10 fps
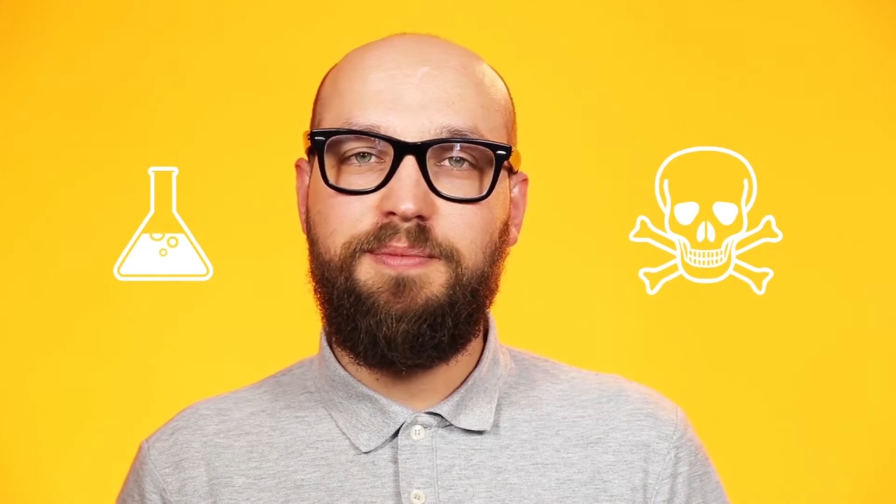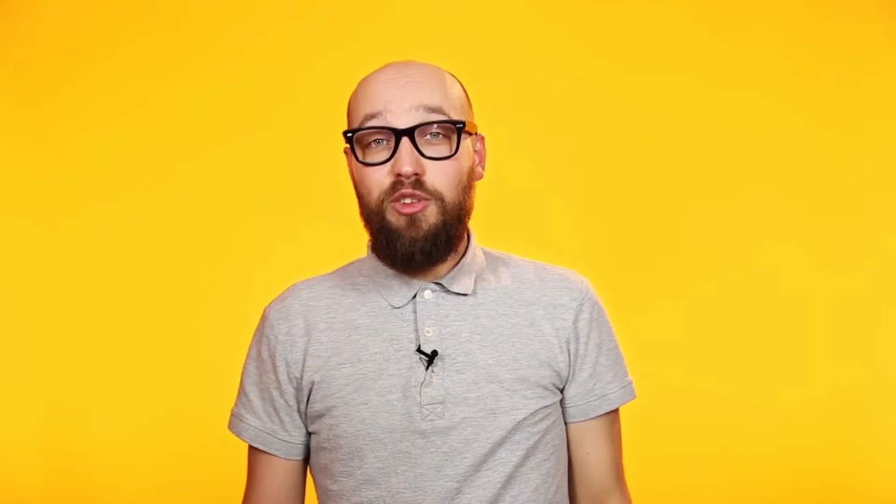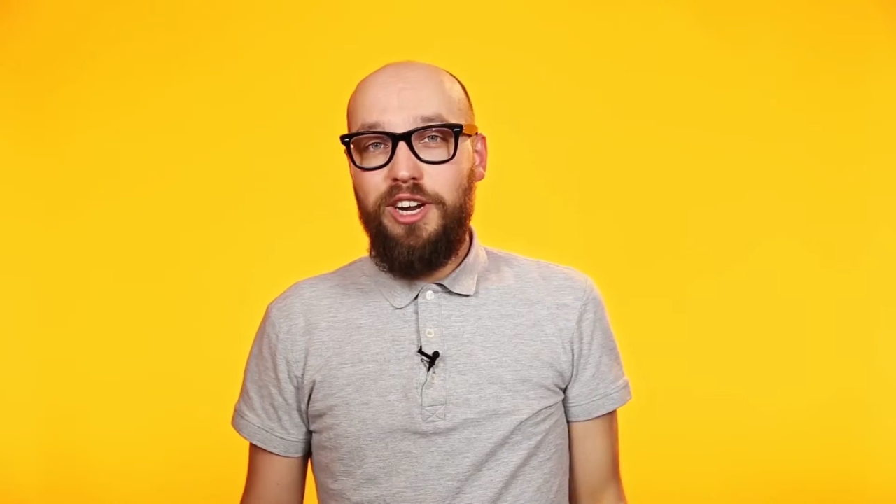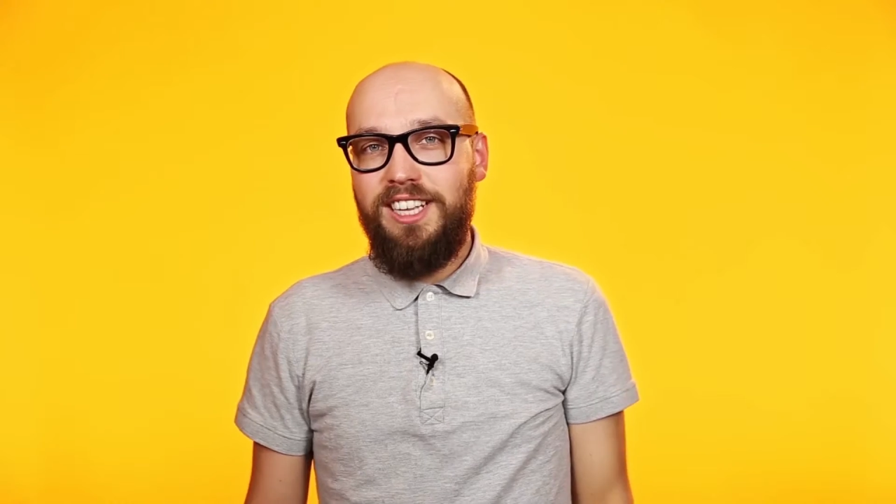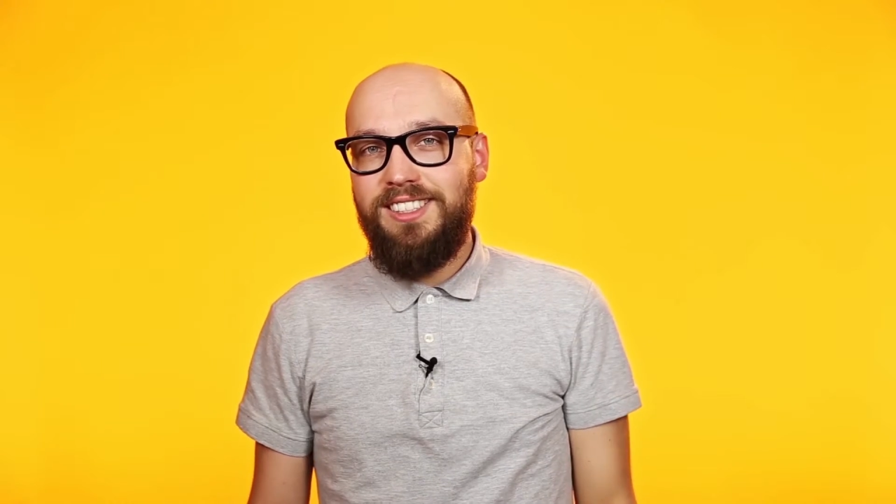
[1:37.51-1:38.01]

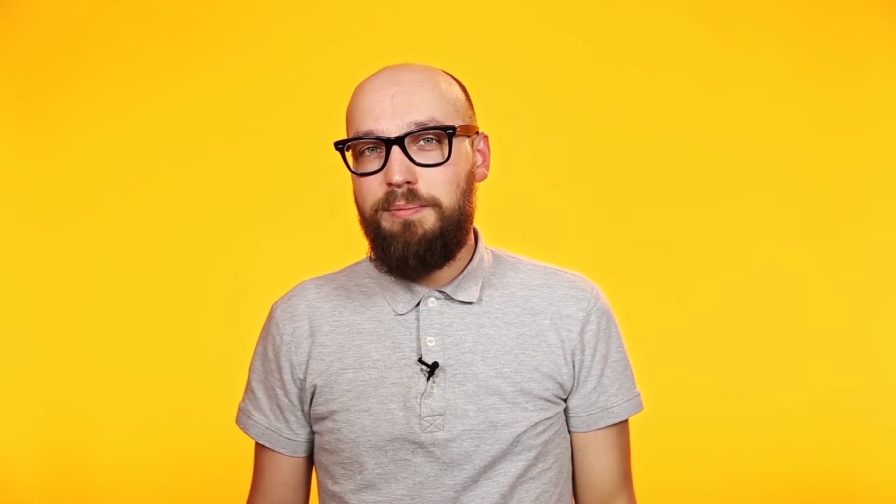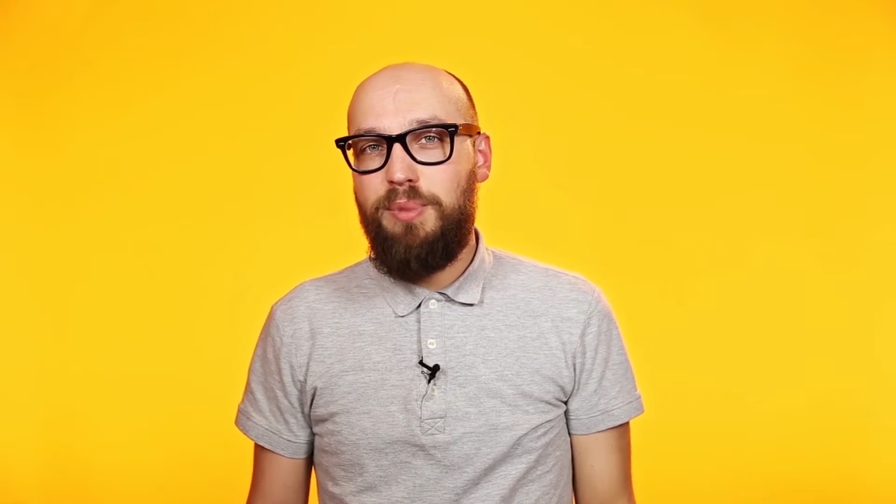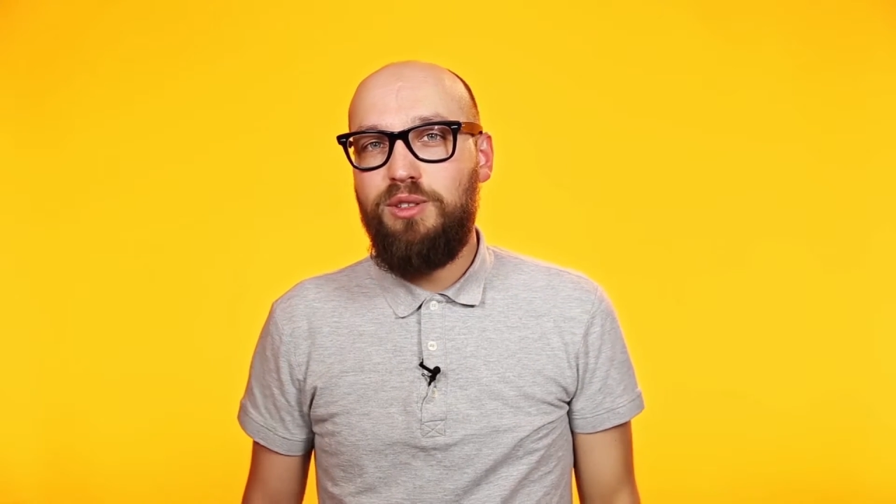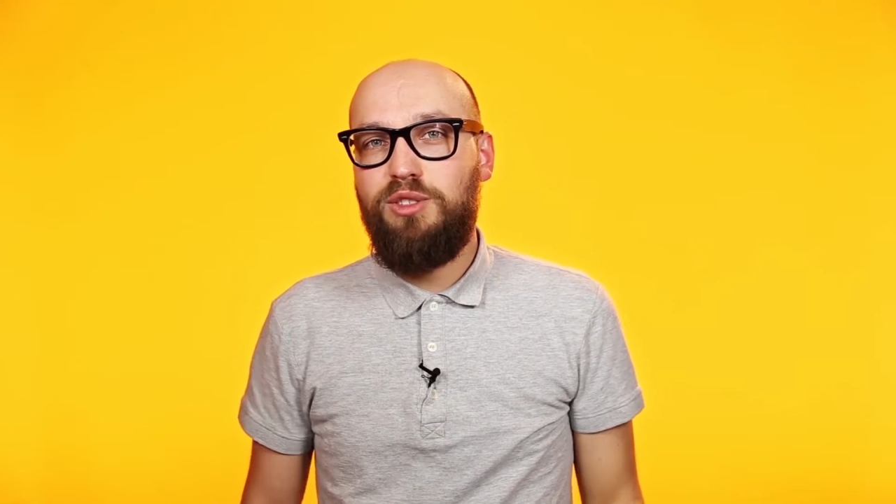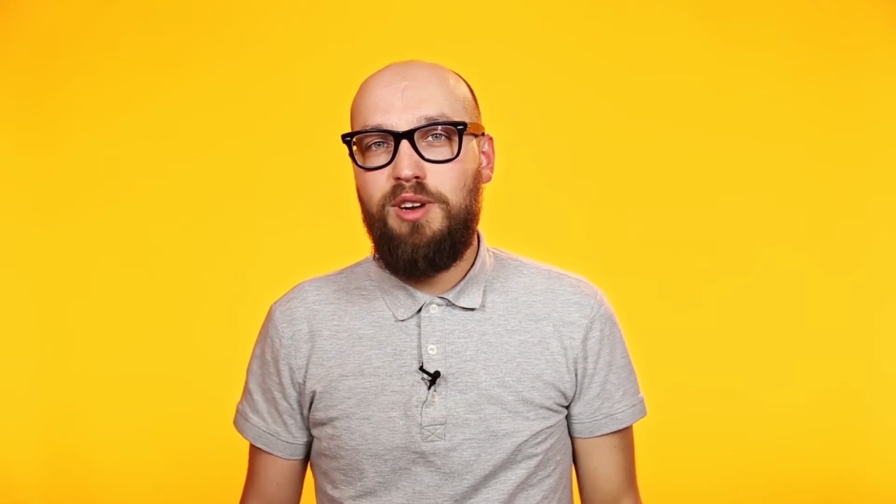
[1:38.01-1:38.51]
Create
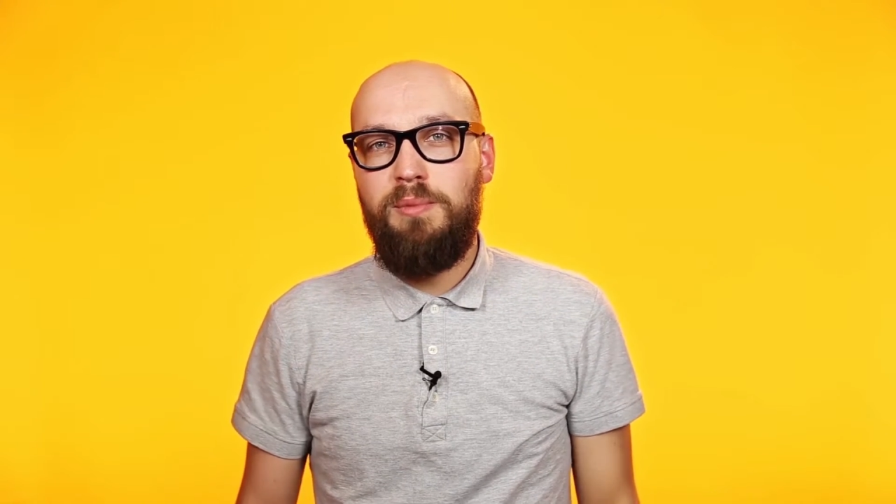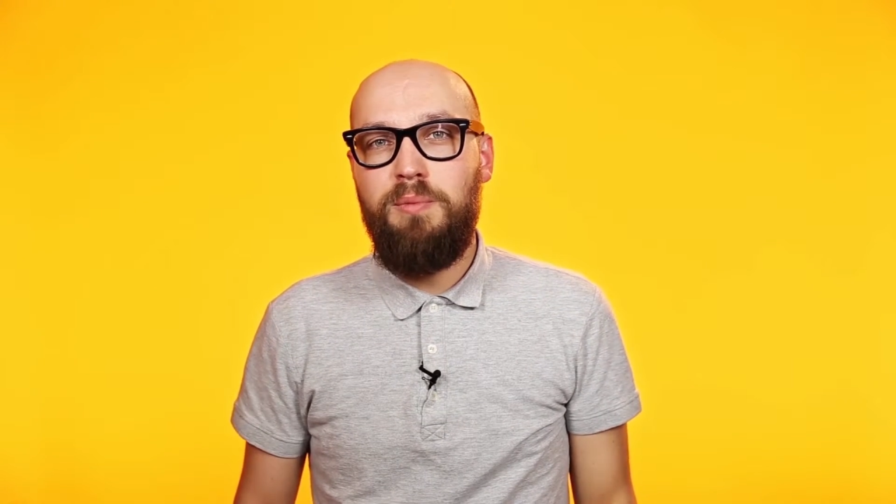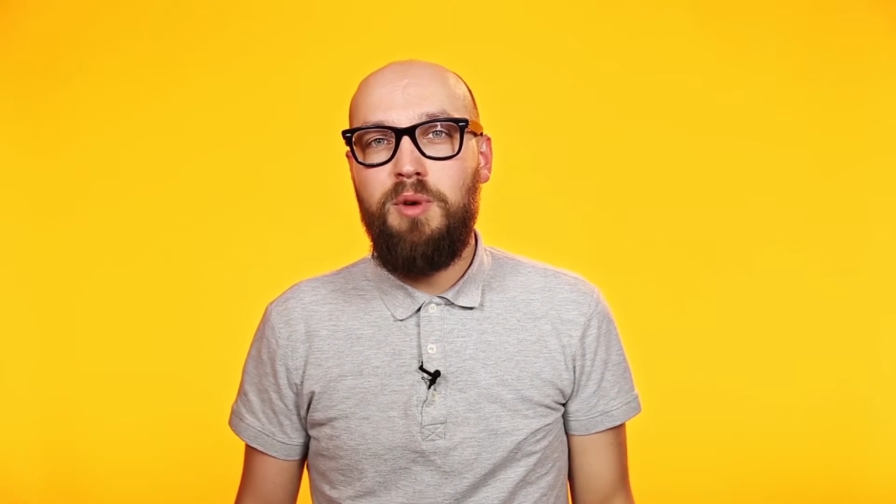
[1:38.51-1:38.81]
that post-trauma